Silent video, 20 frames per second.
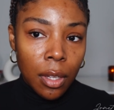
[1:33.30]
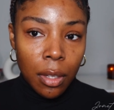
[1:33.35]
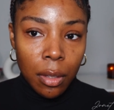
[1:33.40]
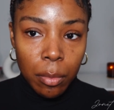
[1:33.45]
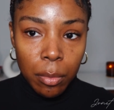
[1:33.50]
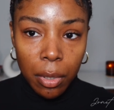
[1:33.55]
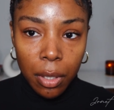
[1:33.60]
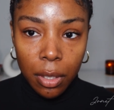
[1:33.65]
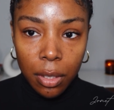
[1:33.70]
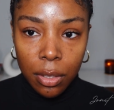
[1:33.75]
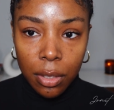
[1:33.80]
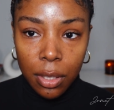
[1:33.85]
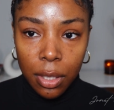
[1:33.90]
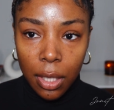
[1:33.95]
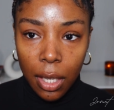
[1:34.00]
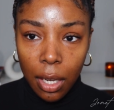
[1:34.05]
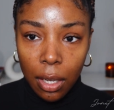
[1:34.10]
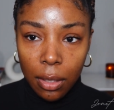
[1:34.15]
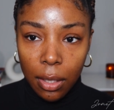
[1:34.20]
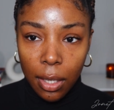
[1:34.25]
But you see
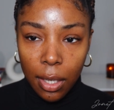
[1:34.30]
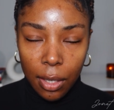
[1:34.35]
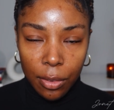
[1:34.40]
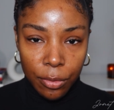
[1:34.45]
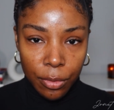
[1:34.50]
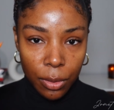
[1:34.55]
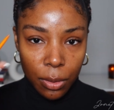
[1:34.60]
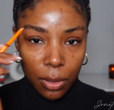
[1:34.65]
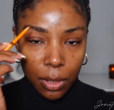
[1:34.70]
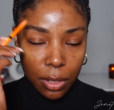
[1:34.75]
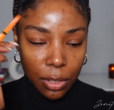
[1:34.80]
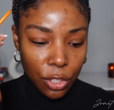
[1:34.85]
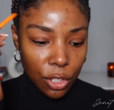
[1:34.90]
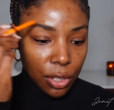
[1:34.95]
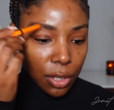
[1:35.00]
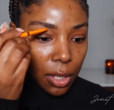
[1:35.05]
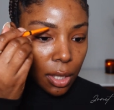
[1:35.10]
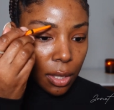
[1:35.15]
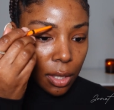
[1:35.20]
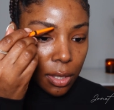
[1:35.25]
how like I filled in just
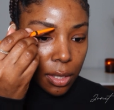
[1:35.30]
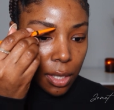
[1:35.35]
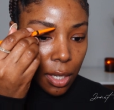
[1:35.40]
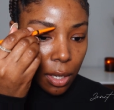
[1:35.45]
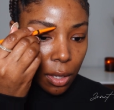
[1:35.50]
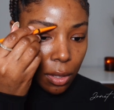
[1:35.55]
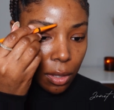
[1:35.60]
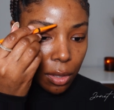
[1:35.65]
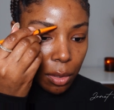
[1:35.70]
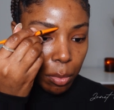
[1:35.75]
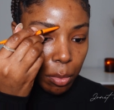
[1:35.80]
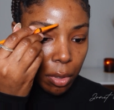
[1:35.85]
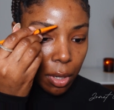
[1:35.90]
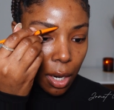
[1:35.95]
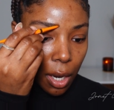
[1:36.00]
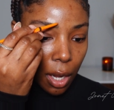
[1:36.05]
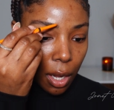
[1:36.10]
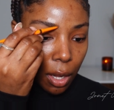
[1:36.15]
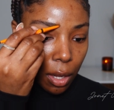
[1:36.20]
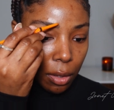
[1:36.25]
like the tail of the
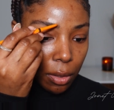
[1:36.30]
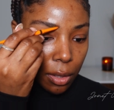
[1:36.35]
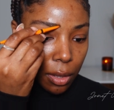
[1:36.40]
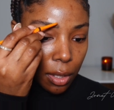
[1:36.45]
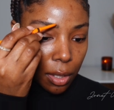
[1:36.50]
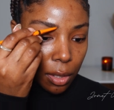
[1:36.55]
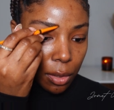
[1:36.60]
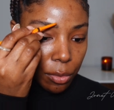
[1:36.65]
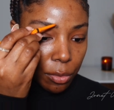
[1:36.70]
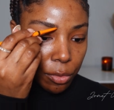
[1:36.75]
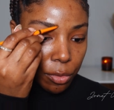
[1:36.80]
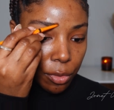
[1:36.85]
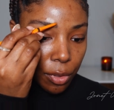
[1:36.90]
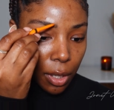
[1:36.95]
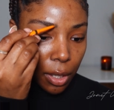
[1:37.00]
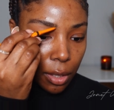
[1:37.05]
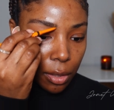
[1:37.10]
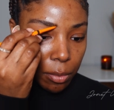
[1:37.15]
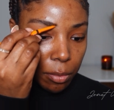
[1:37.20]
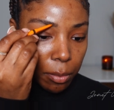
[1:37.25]
brow and then the
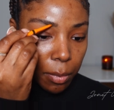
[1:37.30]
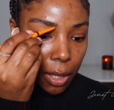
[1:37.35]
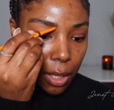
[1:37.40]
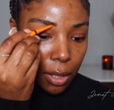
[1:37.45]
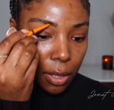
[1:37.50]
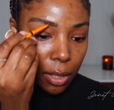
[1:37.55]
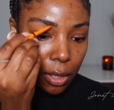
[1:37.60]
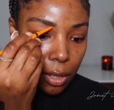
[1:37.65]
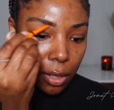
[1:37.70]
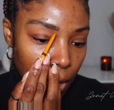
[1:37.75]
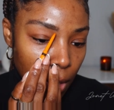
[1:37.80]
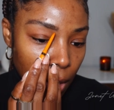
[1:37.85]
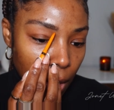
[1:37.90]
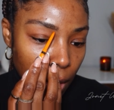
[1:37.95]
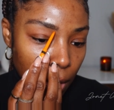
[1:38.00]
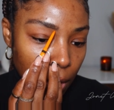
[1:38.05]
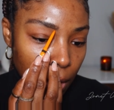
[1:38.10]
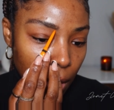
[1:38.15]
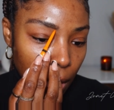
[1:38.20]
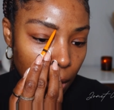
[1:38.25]
front mainly.
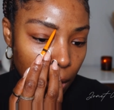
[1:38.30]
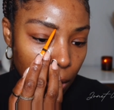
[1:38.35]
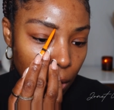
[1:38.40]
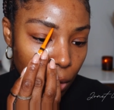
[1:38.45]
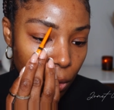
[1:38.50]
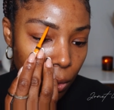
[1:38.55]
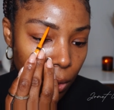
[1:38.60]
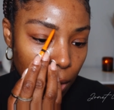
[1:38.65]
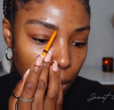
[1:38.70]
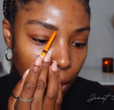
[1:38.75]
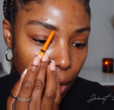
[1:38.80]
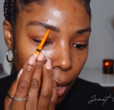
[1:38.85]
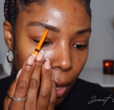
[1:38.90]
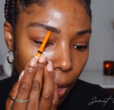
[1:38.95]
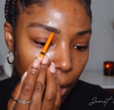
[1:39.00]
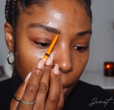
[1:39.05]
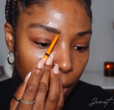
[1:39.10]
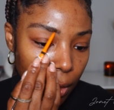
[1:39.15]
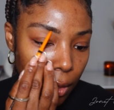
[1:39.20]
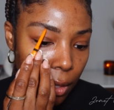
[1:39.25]
And then I can go in and
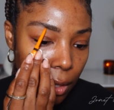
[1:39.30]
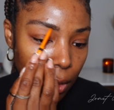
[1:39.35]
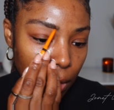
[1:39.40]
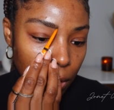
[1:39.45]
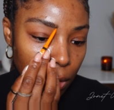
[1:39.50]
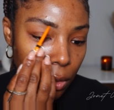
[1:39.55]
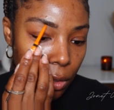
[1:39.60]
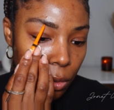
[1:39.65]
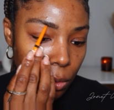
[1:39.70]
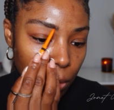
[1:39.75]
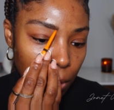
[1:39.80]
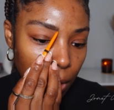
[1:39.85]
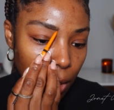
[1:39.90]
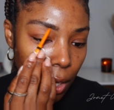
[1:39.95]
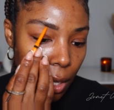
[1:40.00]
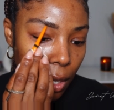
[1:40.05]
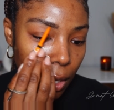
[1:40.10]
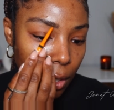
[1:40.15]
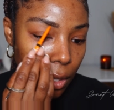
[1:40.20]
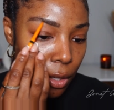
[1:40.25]
add like a little
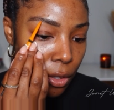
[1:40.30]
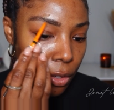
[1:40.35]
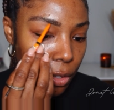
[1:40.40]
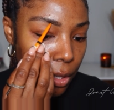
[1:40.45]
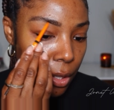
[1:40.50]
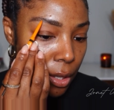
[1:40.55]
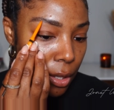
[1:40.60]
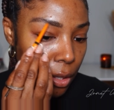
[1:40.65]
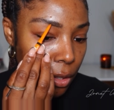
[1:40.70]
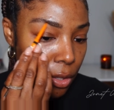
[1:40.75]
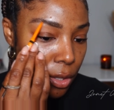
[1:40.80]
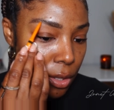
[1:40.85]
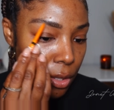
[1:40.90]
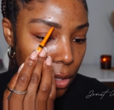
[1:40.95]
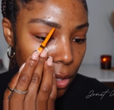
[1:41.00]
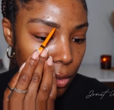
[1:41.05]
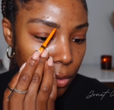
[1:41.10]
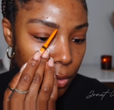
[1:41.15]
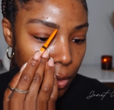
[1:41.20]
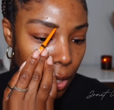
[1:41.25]
line under here just to
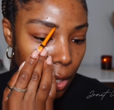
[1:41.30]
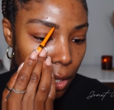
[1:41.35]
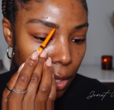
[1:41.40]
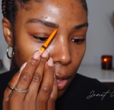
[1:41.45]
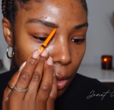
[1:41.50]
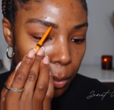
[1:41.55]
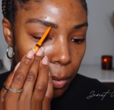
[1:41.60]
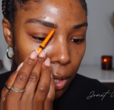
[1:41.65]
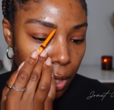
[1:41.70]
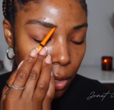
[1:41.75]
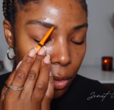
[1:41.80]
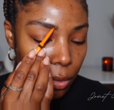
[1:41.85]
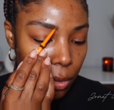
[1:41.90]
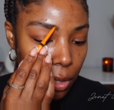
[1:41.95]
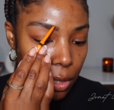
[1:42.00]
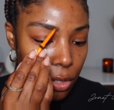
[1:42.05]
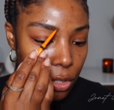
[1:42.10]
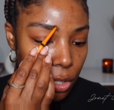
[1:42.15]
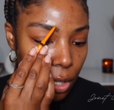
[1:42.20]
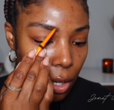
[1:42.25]
define it and make it really
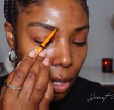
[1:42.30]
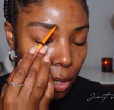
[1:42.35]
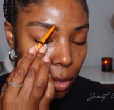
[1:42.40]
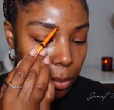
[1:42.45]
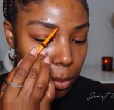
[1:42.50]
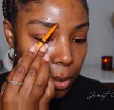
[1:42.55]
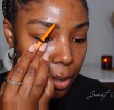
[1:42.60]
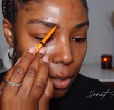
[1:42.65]
sharp.